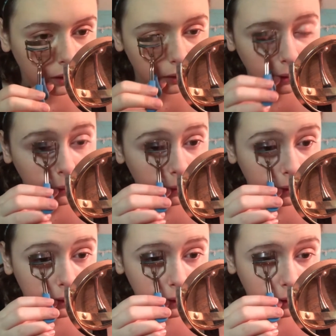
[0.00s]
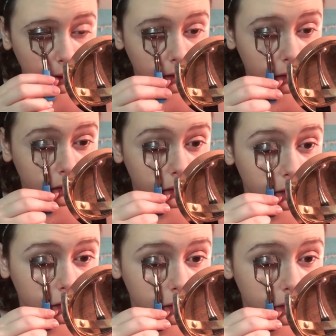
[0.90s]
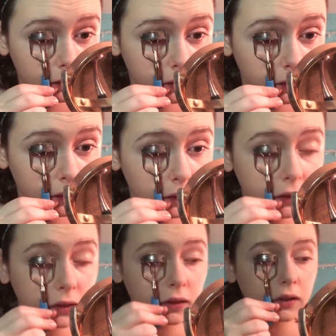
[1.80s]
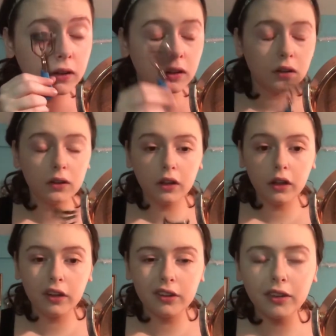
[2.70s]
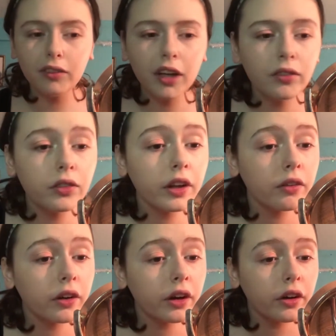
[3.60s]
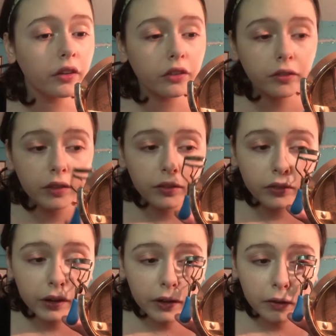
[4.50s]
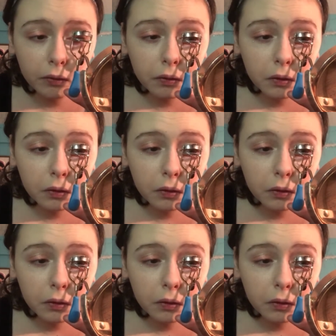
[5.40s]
Okay, that actually looks good. Sometimes they don't curl, and sometimes they do.